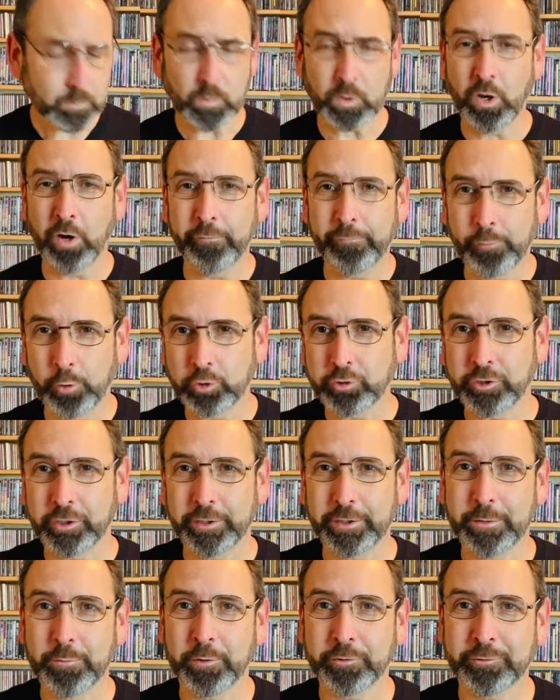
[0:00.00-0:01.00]

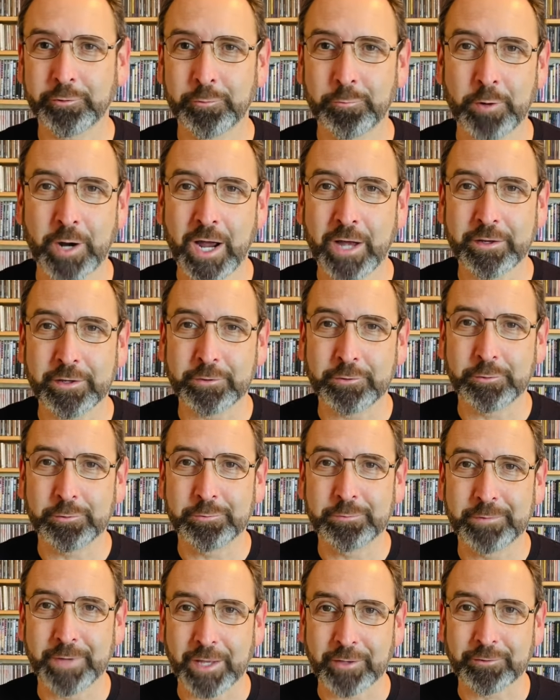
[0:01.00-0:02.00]
Unfortunately, once in a while, you do
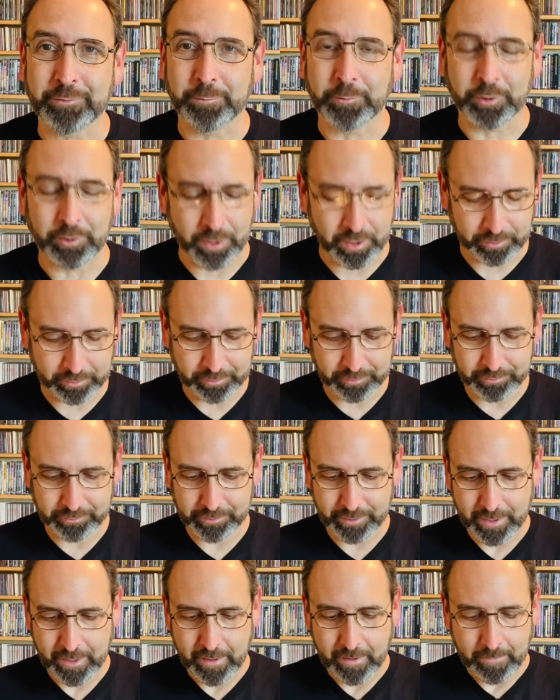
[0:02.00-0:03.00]
get some clunkers.
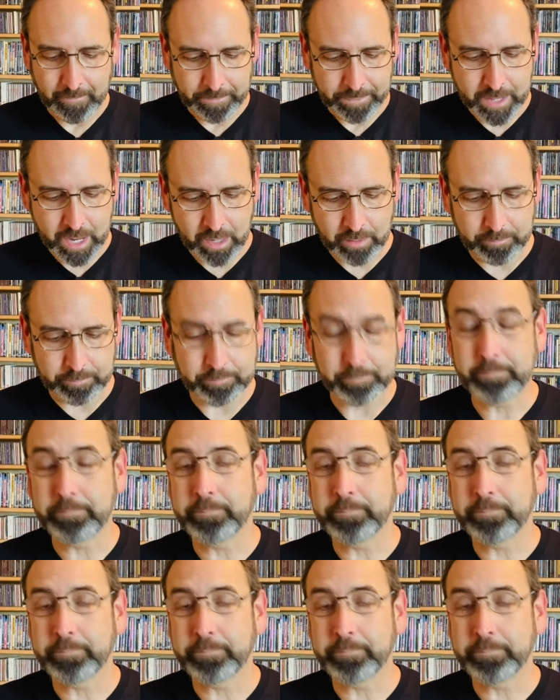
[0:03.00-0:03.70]
Now,